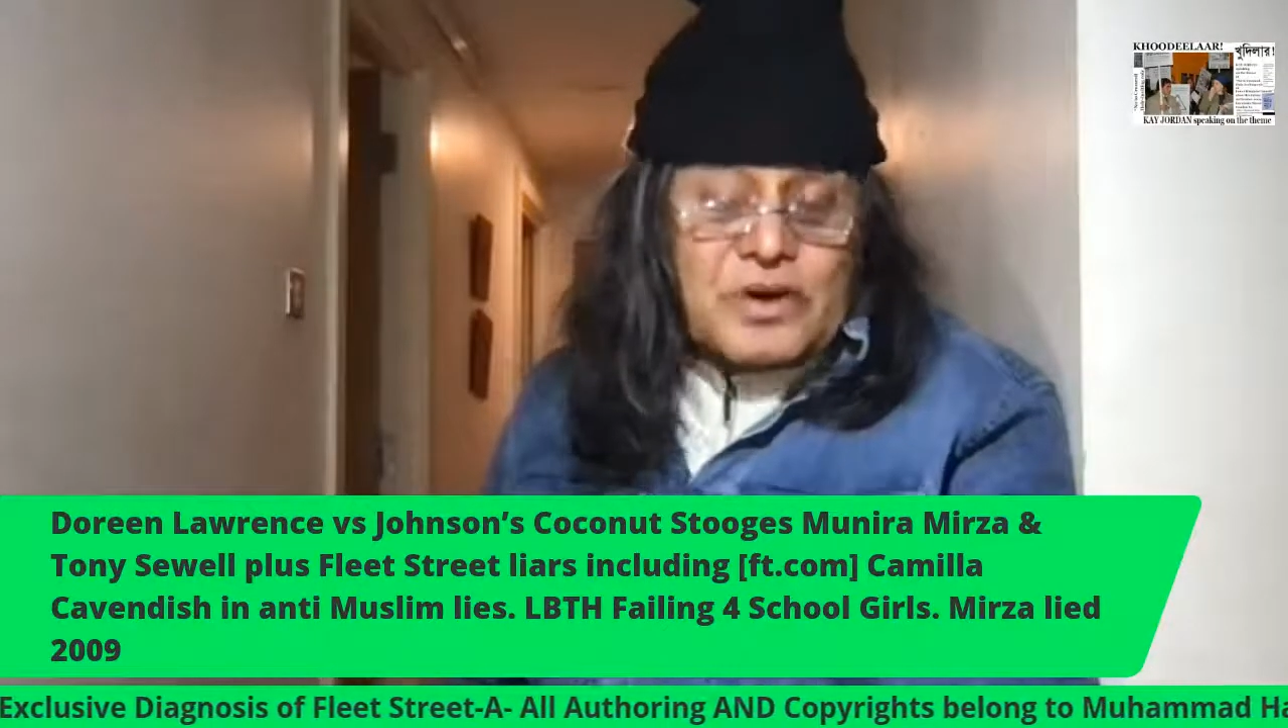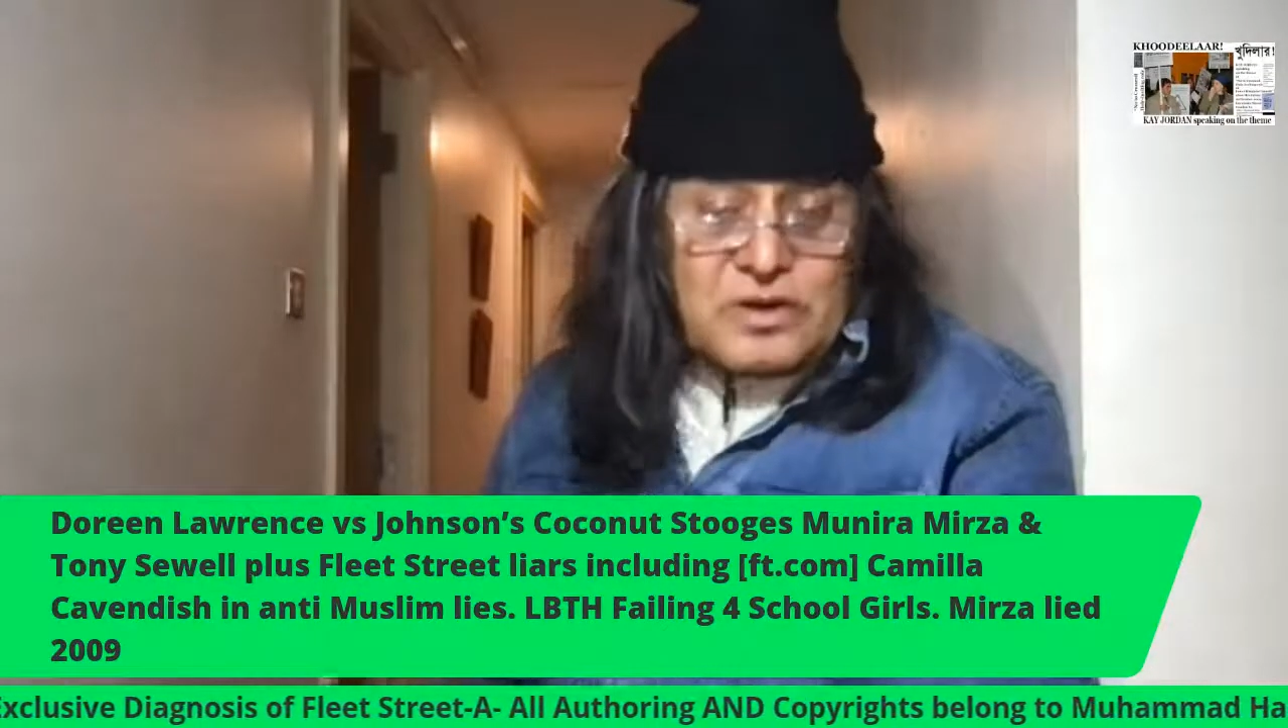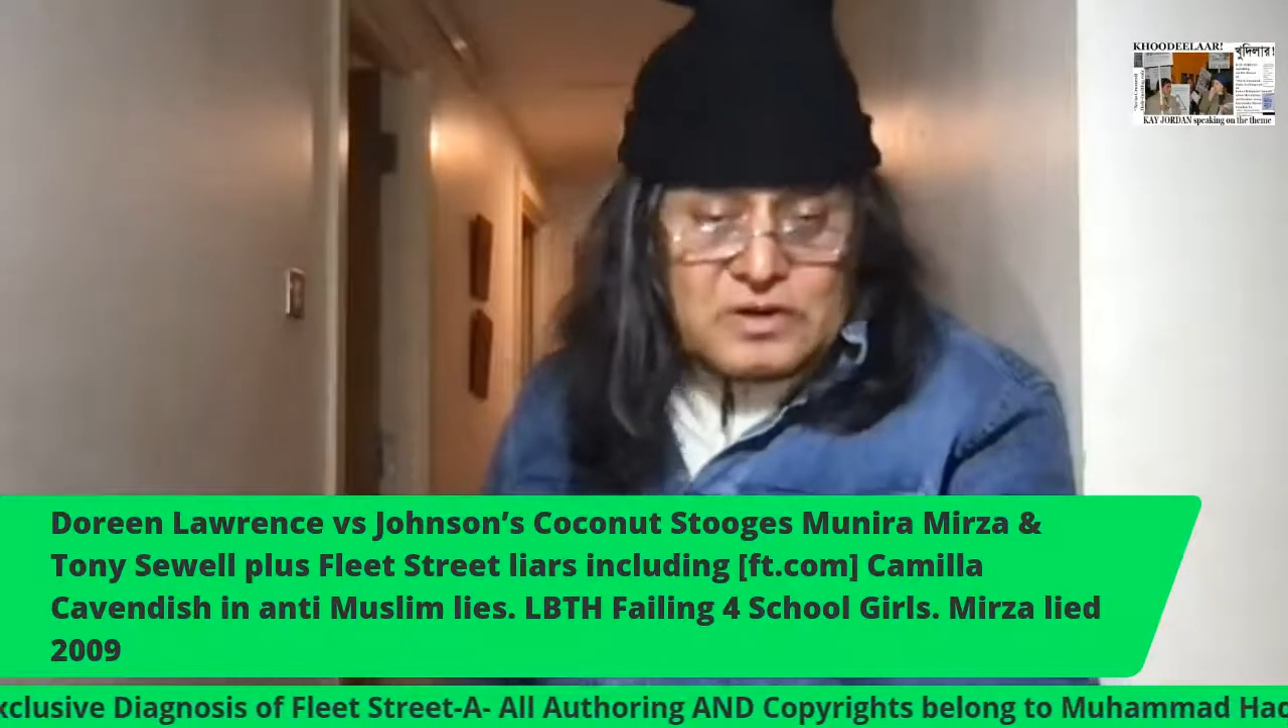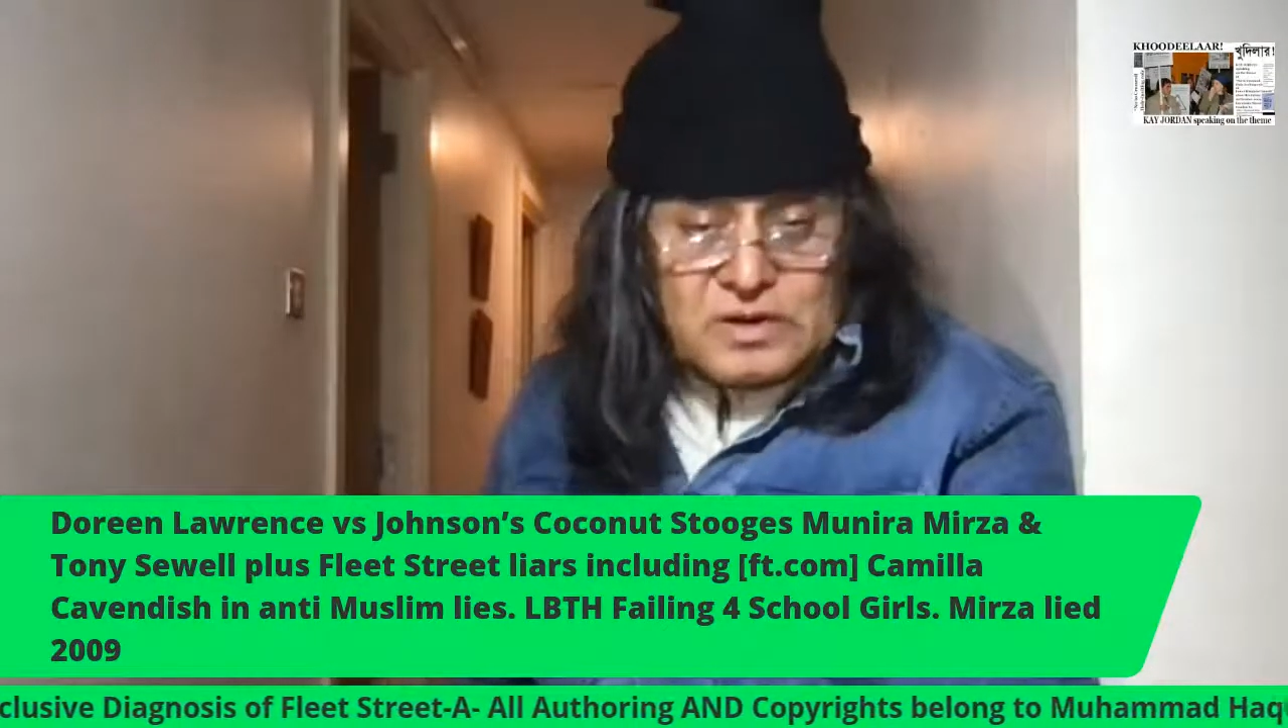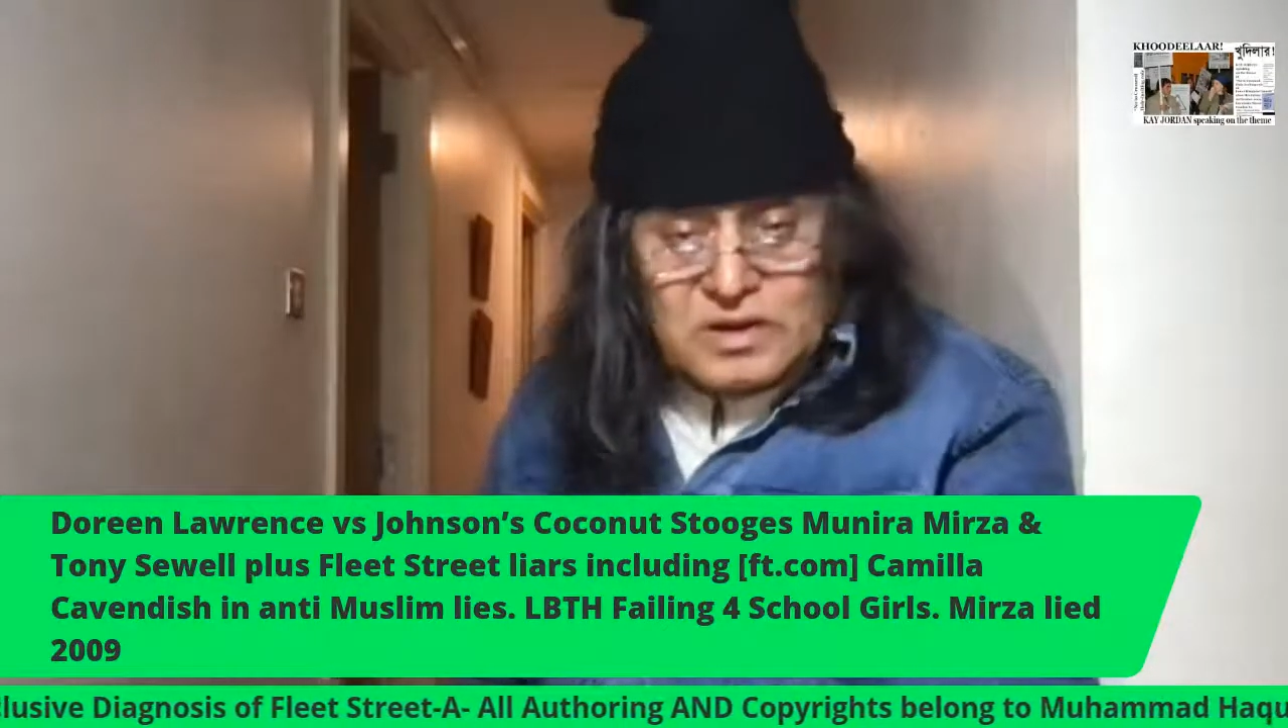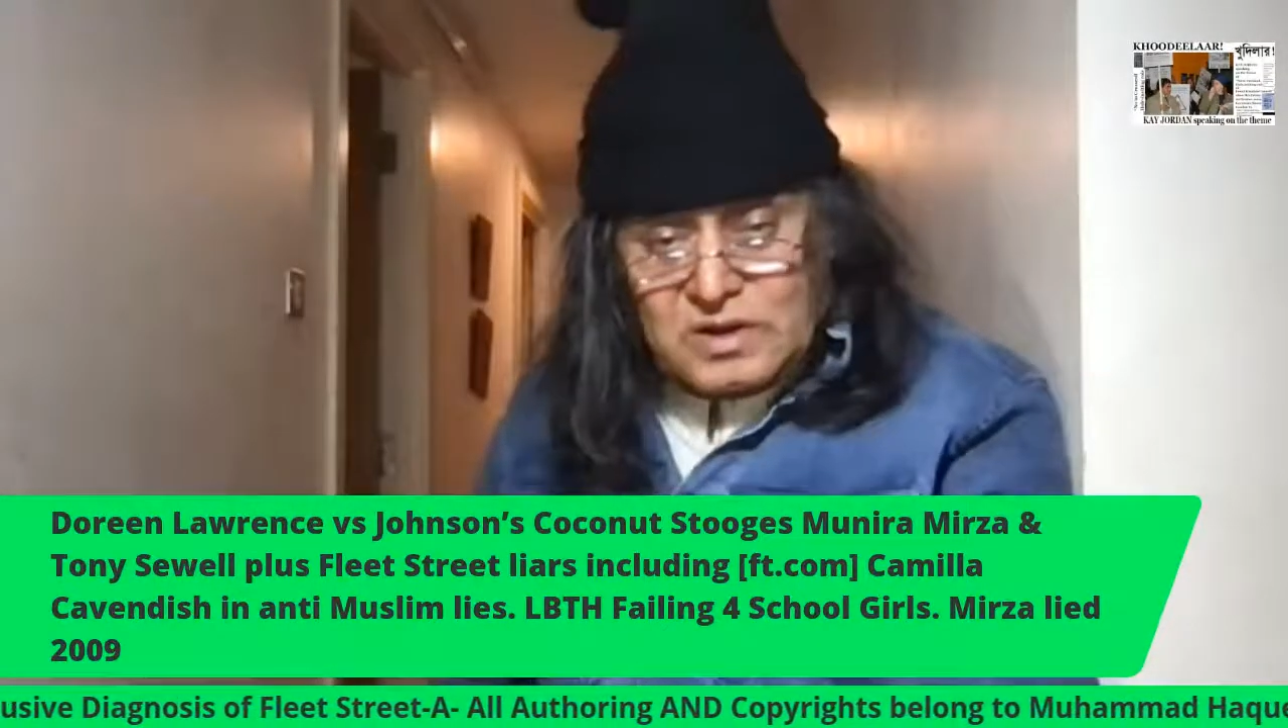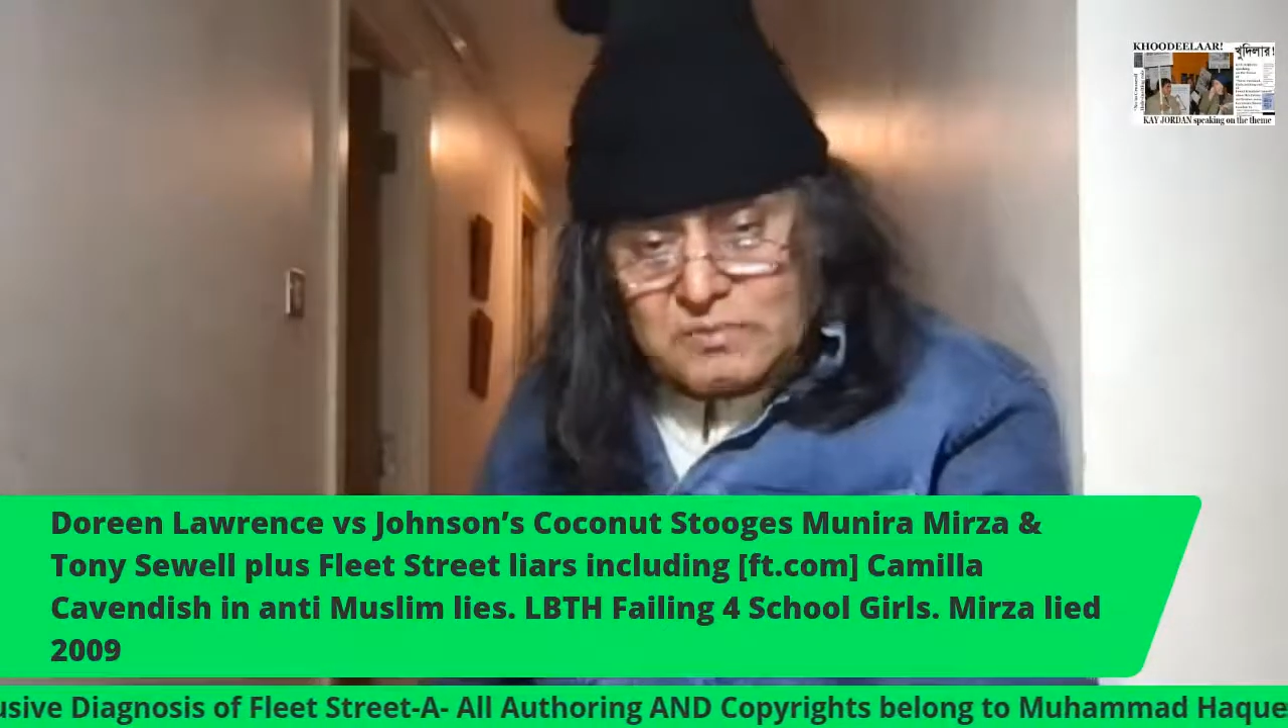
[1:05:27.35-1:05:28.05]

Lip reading: for